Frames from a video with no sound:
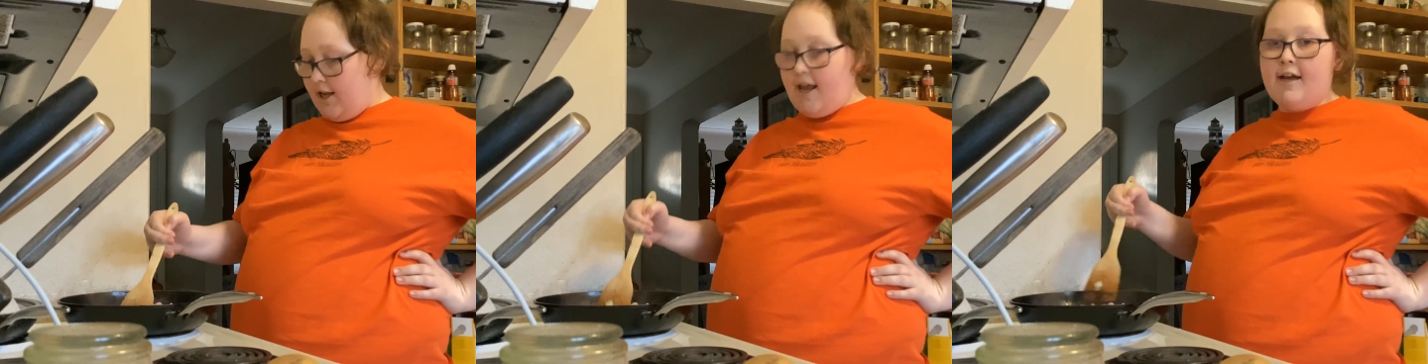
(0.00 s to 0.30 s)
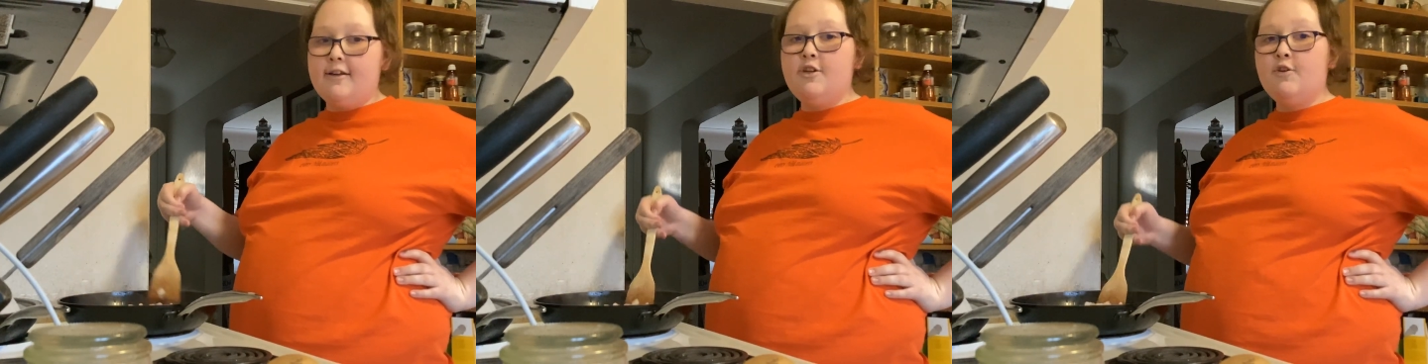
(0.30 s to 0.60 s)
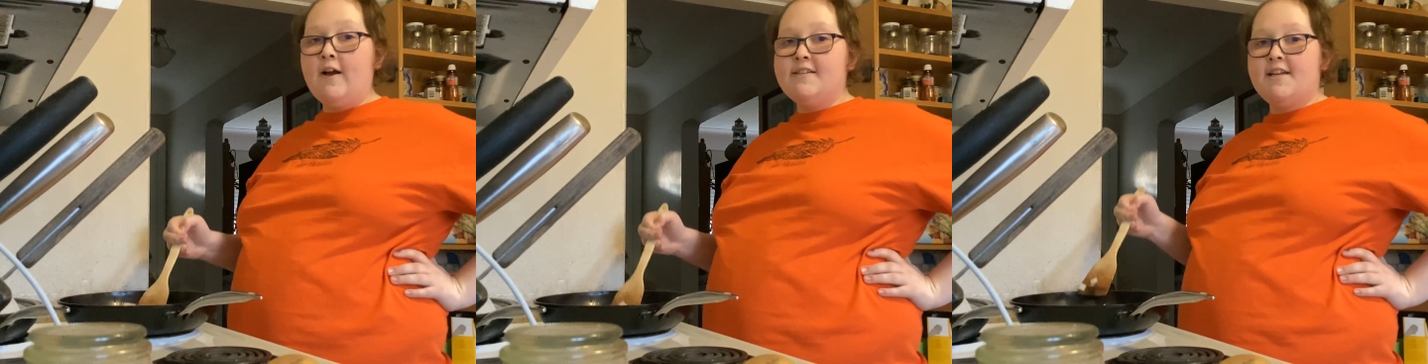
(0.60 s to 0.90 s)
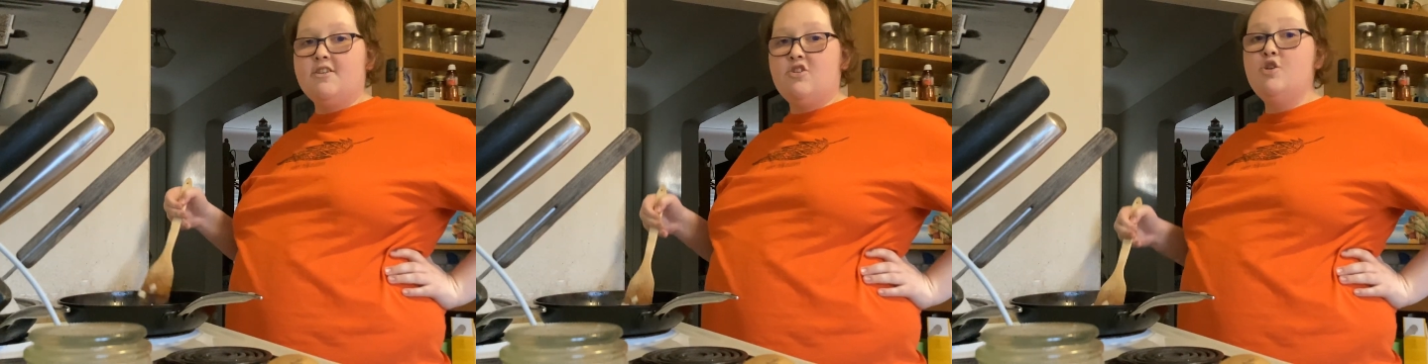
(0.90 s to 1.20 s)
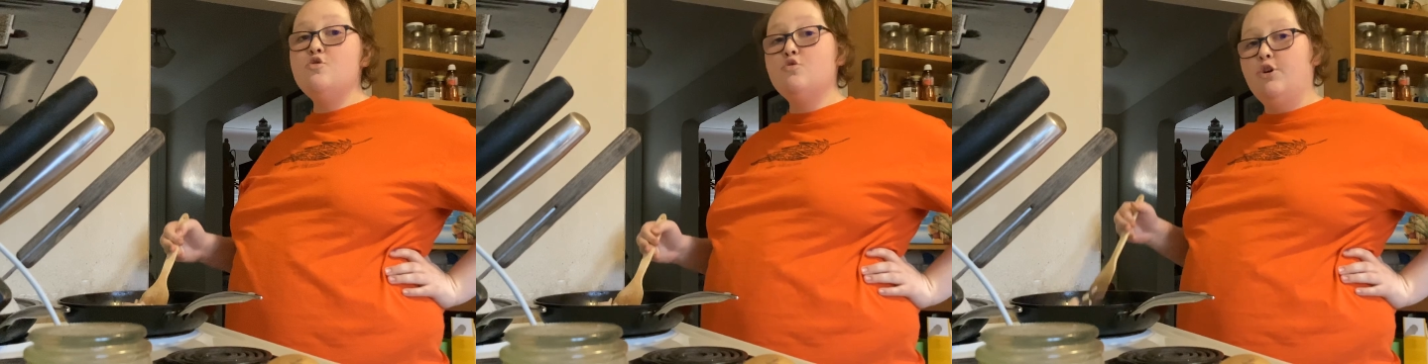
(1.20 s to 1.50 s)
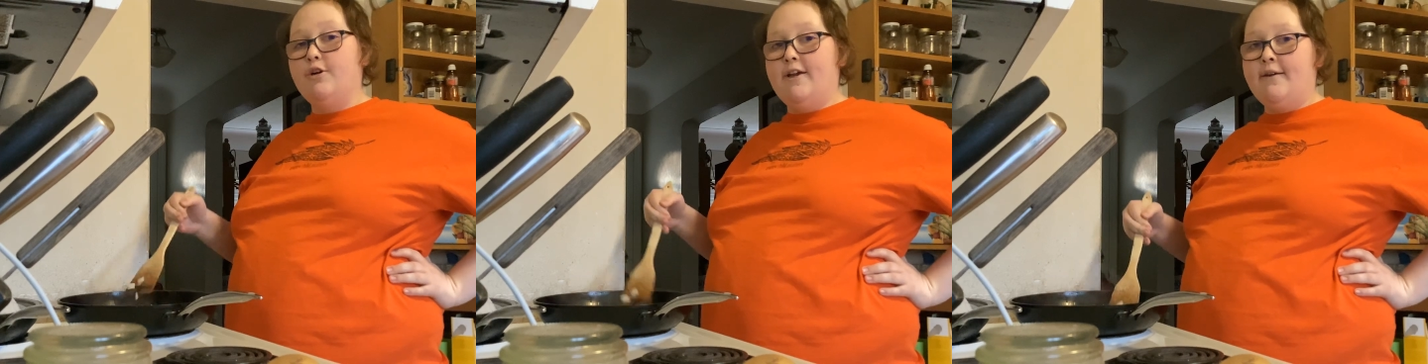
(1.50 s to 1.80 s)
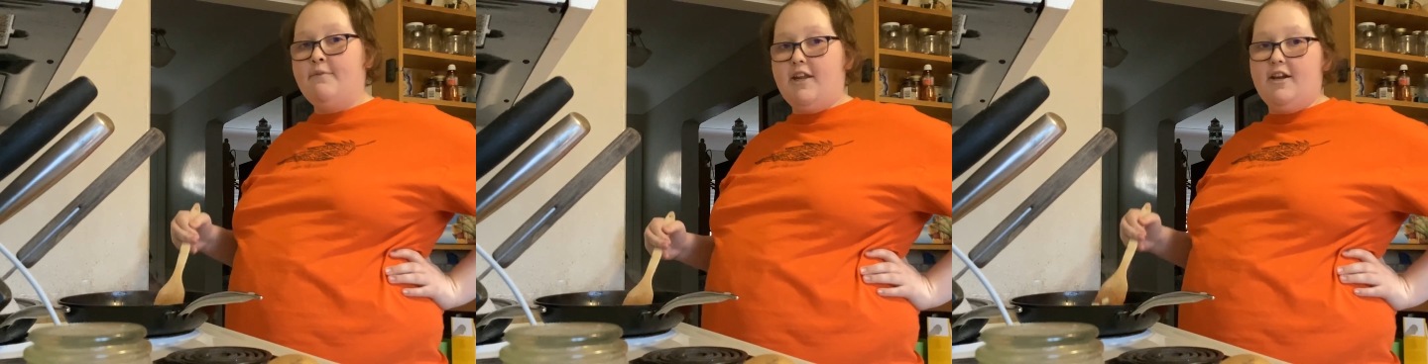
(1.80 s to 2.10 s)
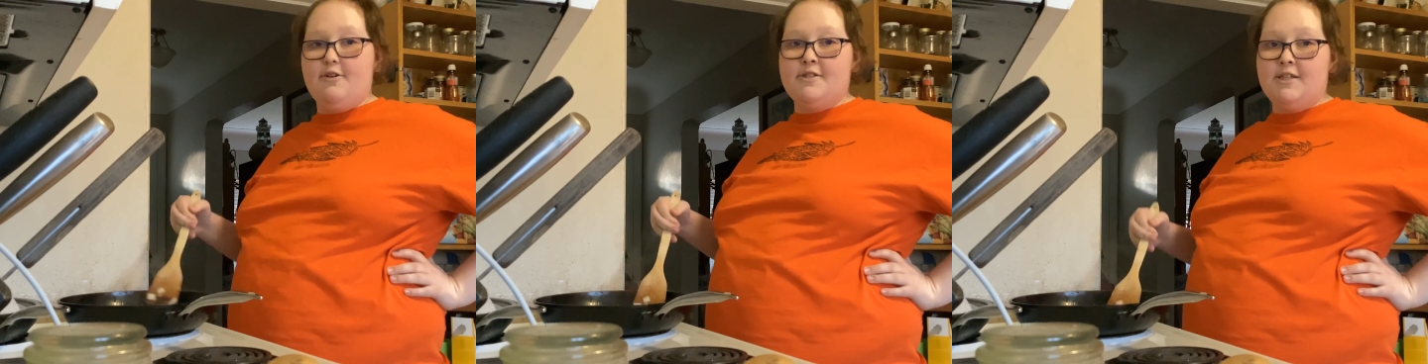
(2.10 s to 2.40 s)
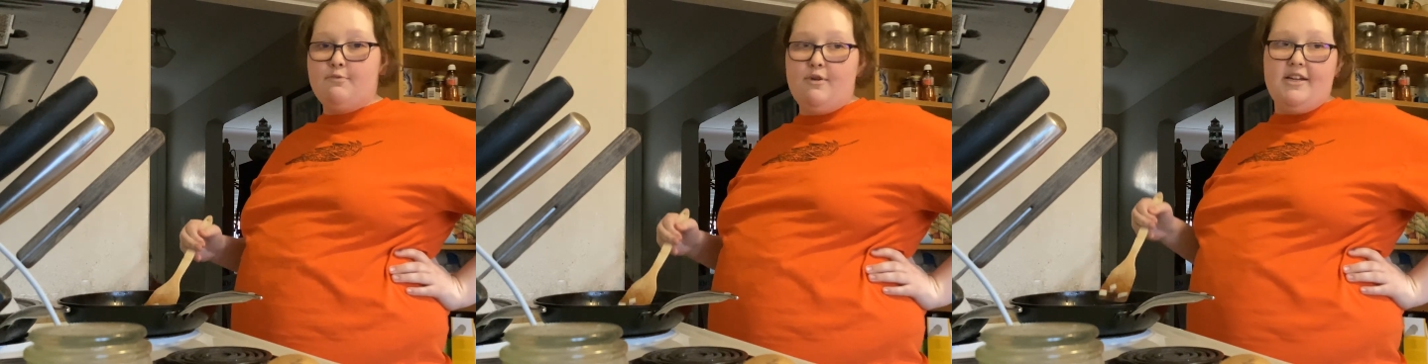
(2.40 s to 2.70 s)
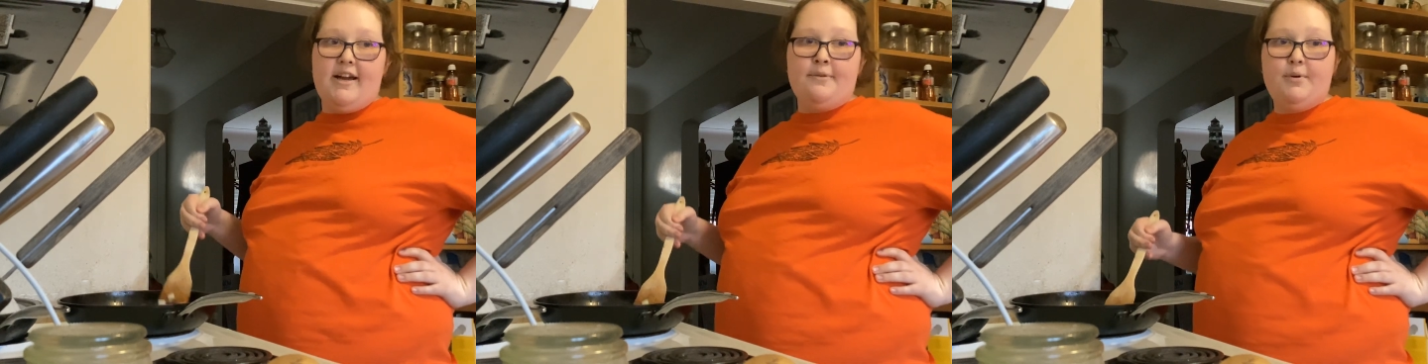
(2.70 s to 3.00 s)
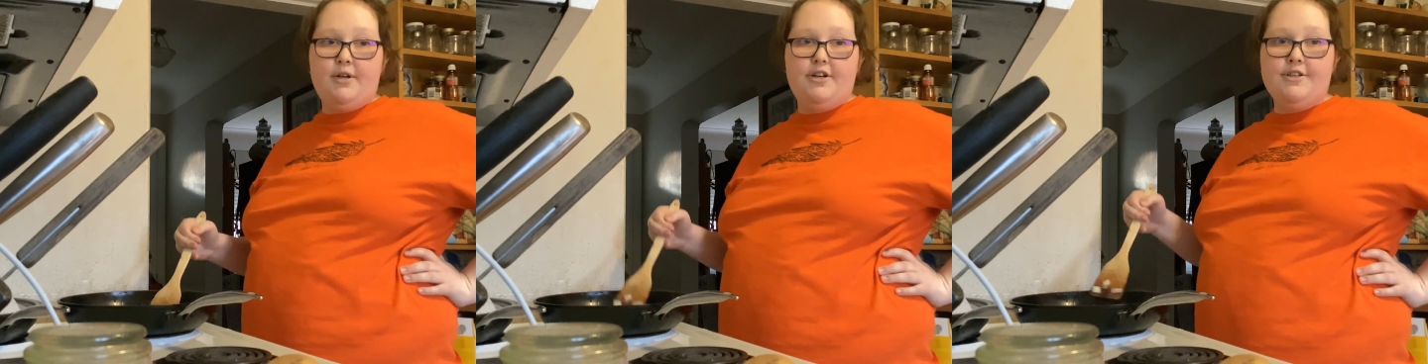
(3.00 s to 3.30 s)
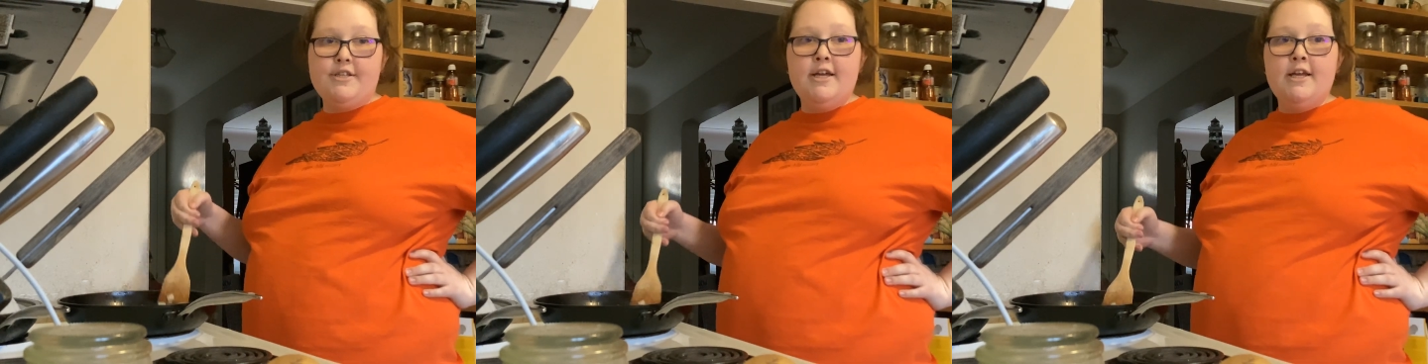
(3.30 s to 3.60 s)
And you guys get 2 cooking videos this weekend because